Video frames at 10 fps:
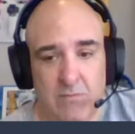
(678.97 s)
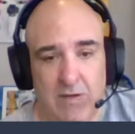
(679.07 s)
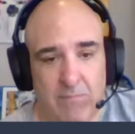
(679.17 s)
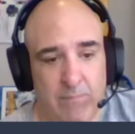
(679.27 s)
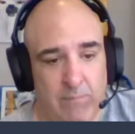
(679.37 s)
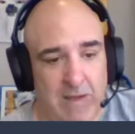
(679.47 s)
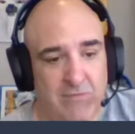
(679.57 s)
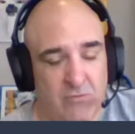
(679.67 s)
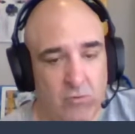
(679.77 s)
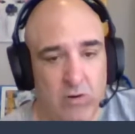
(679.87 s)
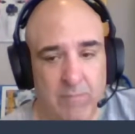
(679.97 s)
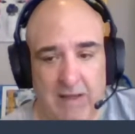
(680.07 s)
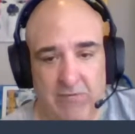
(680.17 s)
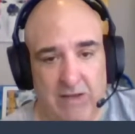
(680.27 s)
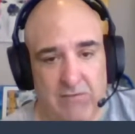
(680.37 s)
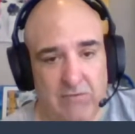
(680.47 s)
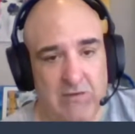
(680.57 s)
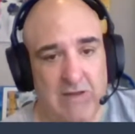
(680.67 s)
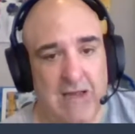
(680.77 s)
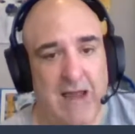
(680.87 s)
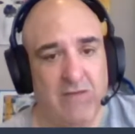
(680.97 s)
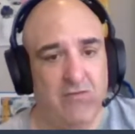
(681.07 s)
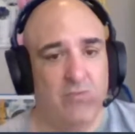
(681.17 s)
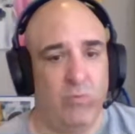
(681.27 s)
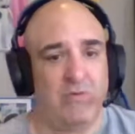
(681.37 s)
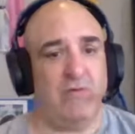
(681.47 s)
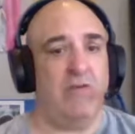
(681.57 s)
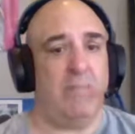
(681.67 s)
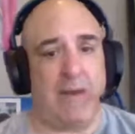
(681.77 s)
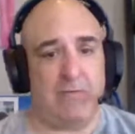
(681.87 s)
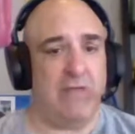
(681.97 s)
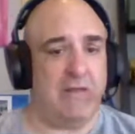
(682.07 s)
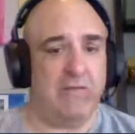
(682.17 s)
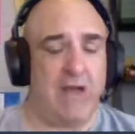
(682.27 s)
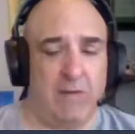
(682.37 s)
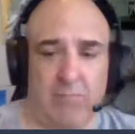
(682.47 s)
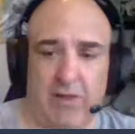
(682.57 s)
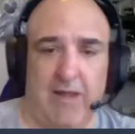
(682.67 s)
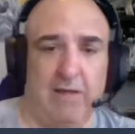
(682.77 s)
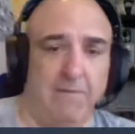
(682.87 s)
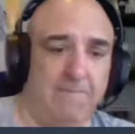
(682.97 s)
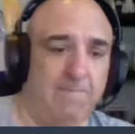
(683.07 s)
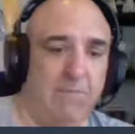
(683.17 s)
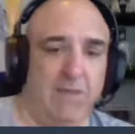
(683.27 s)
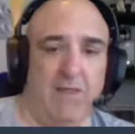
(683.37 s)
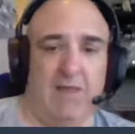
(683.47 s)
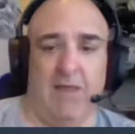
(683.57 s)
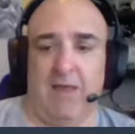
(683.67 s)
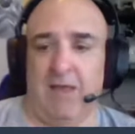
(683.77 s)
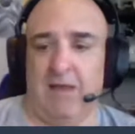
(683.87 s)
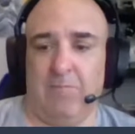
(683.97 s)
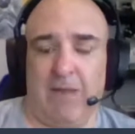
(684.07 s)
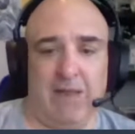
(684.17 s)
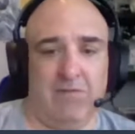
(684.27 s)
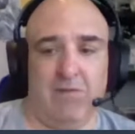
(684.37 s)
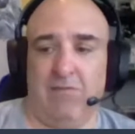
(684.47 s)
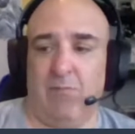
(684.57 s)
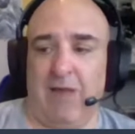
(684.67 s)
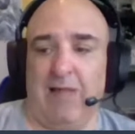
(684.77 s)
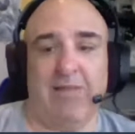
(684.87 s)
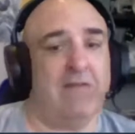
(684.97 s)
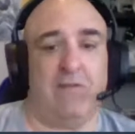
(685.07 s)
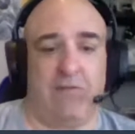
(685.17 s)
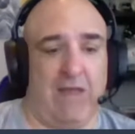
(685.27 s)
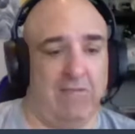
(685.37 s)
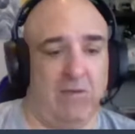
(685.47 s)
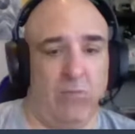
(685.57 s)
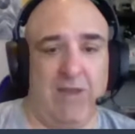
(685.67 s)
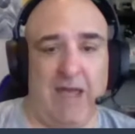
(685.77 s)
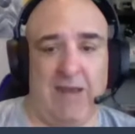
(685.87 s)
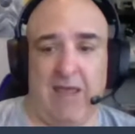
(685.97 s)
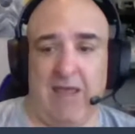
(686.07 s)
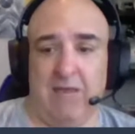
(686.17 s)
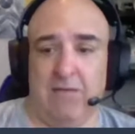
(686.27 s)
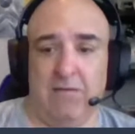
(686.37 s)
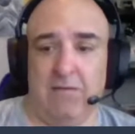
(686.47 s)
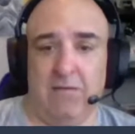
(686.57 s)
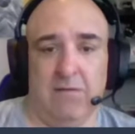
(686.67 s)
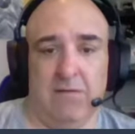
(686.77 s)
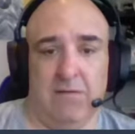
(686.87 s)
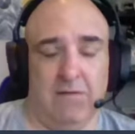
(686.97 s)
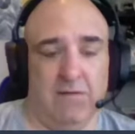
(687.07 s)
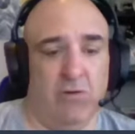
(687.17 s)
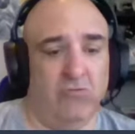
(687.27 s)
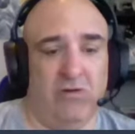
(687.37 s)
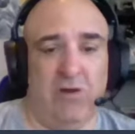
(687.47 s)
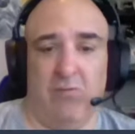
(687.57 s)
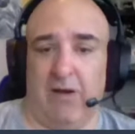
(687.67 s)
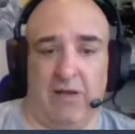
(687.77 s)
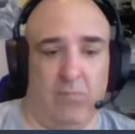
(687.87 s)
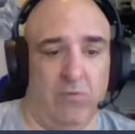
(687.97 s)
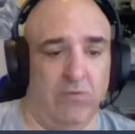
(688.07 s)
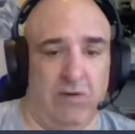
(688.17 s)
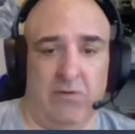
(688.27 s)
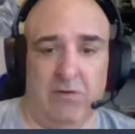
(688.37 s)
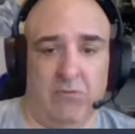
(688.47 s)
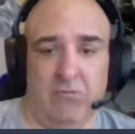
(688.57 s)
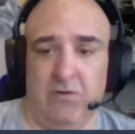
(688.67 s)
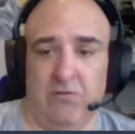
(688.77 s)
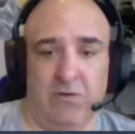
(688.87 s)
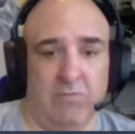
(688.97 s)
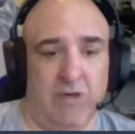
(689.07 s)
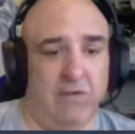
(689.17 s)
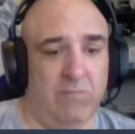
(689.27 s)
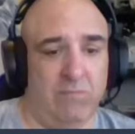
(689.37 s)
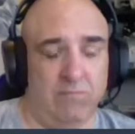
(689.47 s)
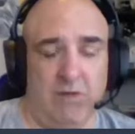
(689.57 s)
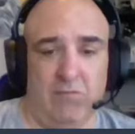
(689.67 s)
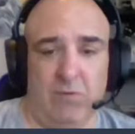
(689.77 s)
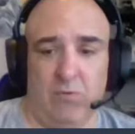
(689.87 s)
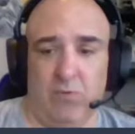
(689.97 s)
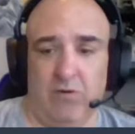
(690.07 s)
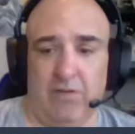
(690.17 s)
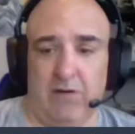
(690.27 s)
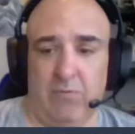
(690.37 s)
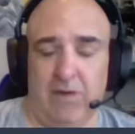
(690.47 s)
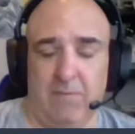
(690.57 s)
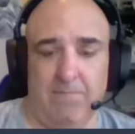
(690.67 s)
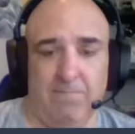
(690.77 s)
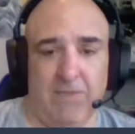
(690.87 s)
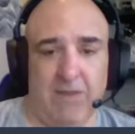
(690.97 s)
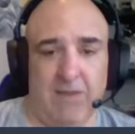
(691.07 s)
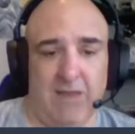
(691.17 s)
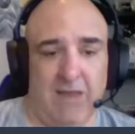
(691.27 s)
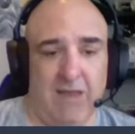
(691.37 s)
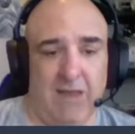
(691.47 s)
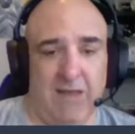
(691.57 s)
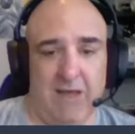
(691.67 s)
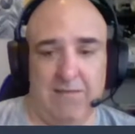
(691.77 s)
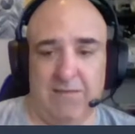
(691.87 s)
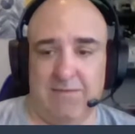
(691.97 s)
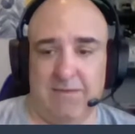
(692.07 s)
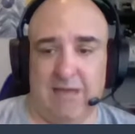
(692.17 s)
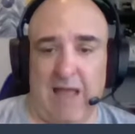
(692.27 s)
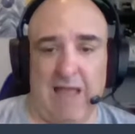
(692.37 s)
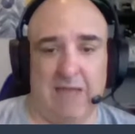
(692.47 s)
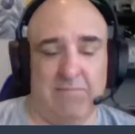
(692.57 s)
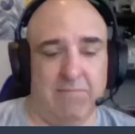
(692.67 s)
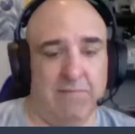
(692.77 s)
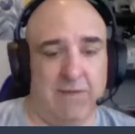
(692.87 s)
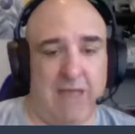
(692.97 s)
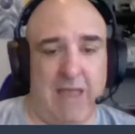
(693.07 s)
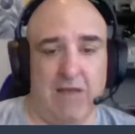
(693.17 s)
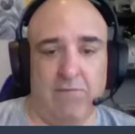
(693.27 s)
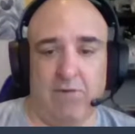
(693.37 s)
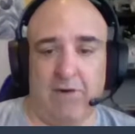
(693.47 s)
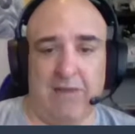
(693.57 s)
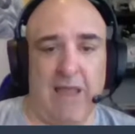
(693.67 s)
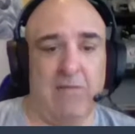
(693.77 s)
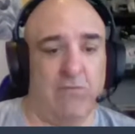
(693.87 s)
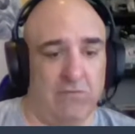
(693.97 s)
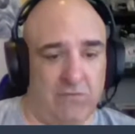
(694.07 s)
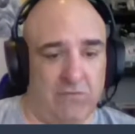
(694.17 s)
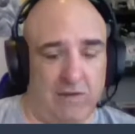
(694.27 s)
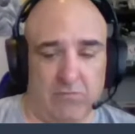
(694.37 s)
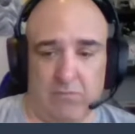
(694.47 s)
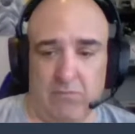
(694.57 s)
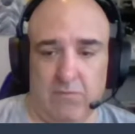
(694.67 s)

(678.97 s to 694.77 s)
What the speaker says: have major quarterback changes. It kind of switches up how things kind of play out. And as bad as Cleveland, I like Stefanski. We had a coach of the year on him. Was it a year ago, 2 years ago? Nice big winner there with him. The guy can't cover a game versus Central.